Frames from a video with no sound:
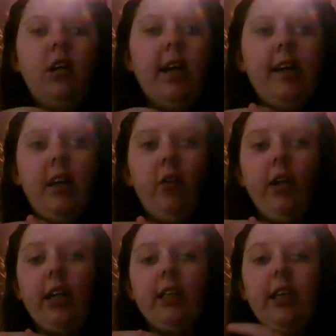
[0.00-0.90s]
and I know
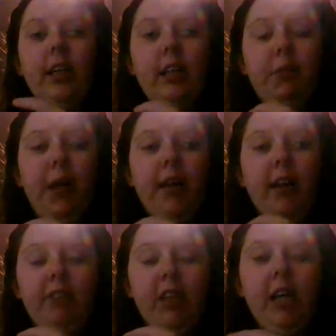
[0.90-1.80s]
that because I take a bath
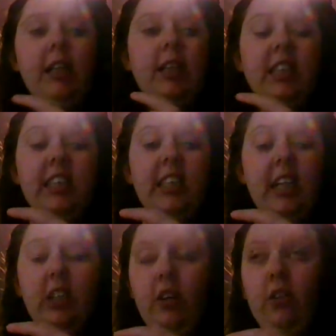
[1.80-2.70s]
every night and this
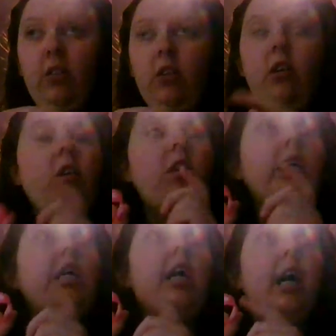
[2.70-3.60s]
stays on.
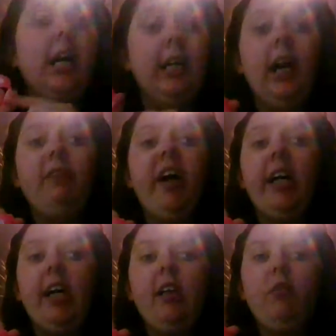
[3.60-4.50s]
And I've
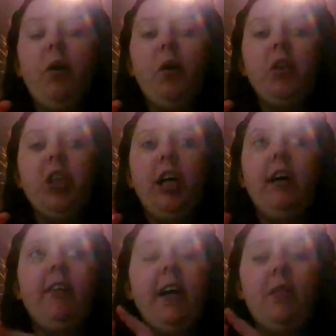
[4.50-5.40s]
had it in the water,
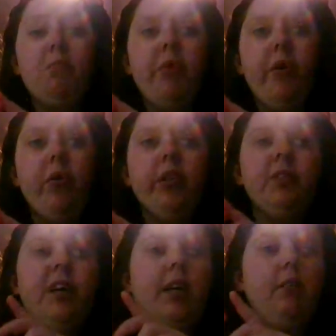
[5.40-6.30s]
I've had it in pools,
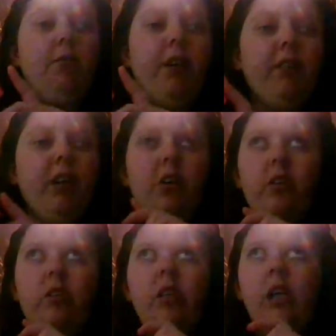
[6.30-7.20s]
I've had it in
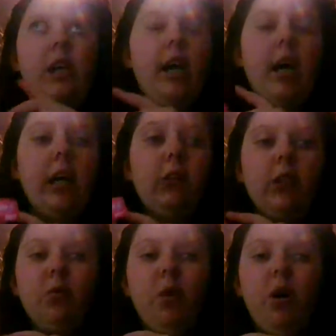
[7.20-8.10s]
rivers. I know
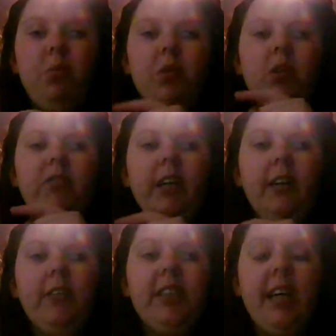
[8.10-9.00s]
it's waterproof, I
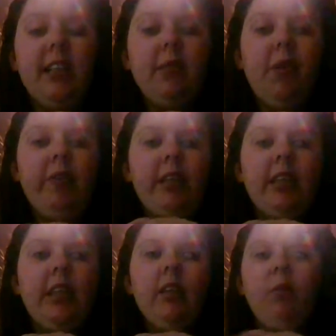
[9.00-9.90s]
know it stays on my
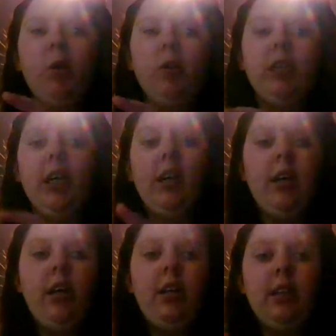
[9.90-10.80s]
wrist in the water.
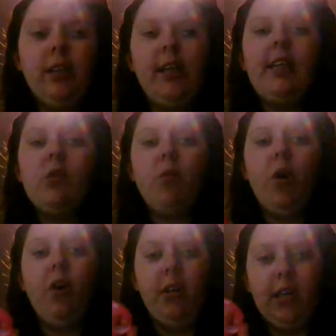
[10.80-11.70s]
So this
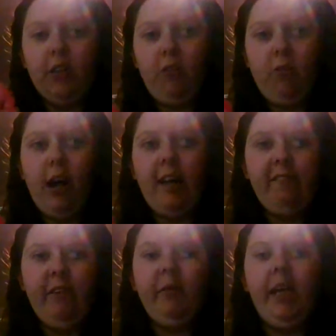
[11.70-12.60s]
one is great
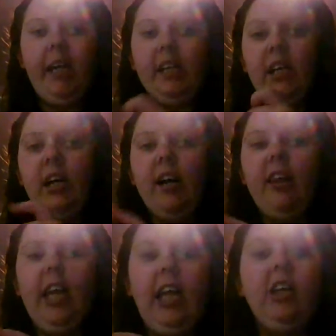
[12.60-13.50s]
for me. And I
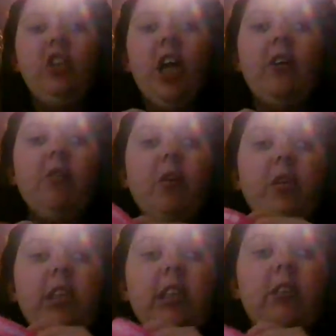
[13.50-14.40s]
think in general
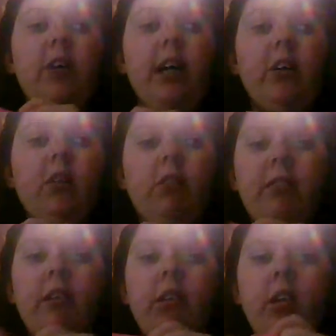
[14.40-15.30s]
this is quite good
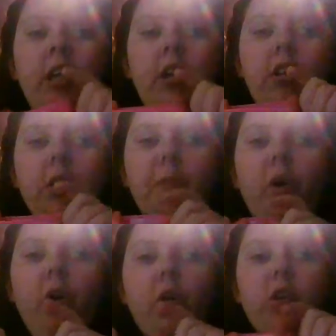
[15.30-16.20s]
for
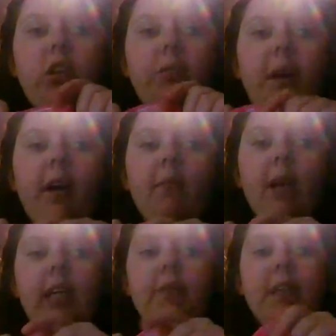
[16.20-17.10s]
sports, because bearing in
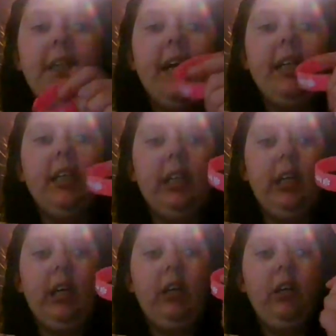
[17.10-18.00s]
mind I'm a
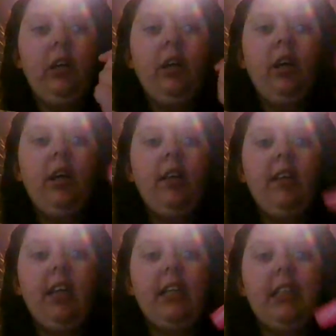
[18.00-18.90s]
dancer,
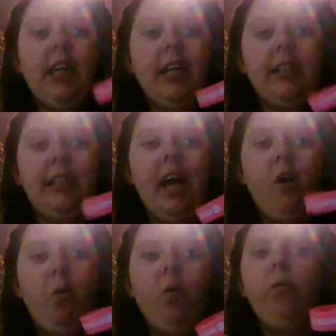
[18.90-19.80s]
this stands
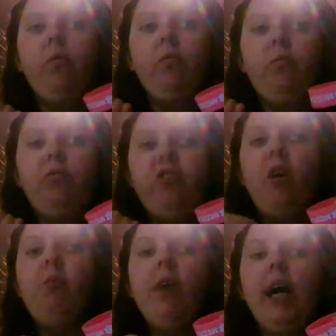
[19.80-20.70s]
out
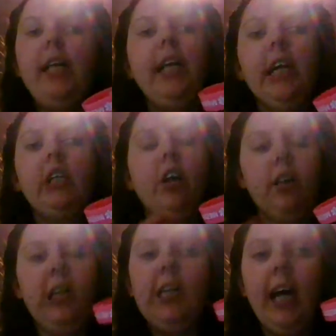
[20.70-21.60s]
from my
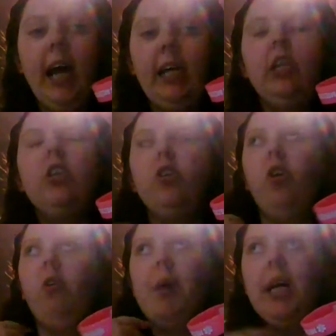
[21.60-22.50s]
leotard and tights
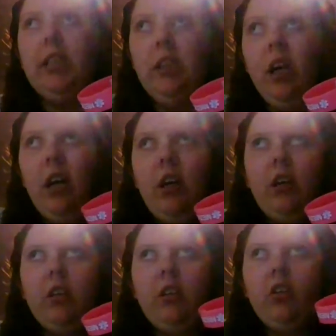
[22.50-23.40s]
or my
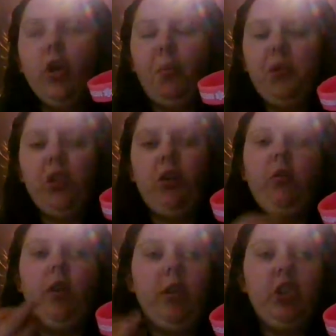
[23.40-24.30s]

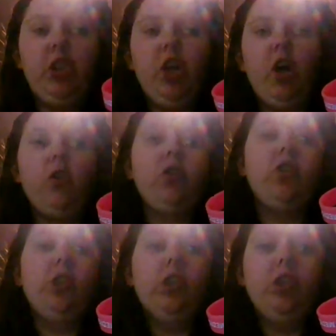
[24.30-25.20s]
jumpsuit and
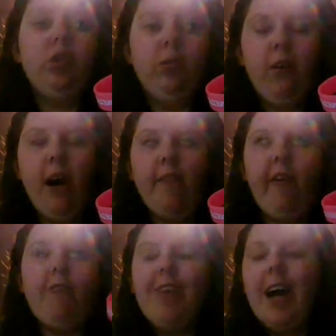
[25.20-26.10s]
socks and whatever
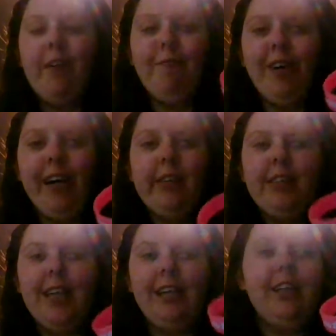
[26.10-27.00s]
I'm wearing for
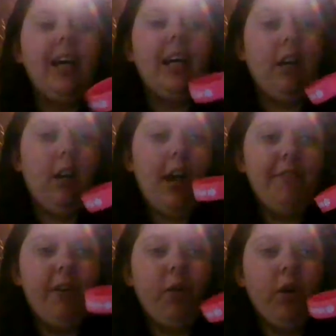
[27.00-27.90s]
dance that day. And
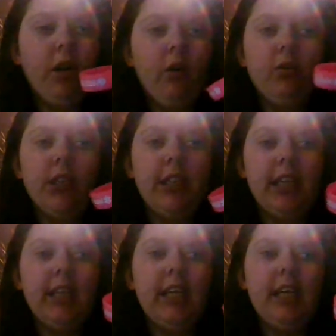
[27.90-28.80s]
everyone knows this
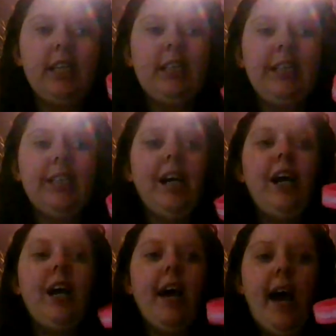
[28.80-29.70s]
exists.
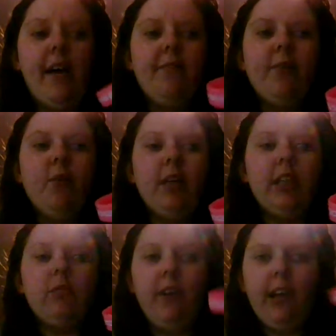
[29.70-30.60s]
Everyone
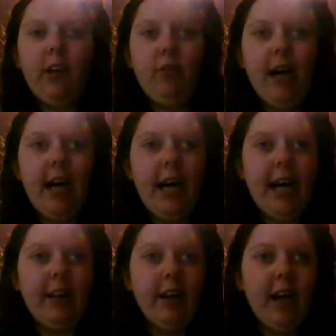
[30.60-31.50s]
is fully
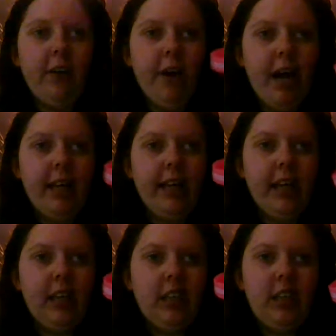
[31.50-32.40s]
aware that I wear
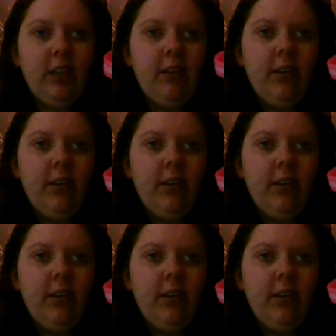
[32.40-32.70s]
this.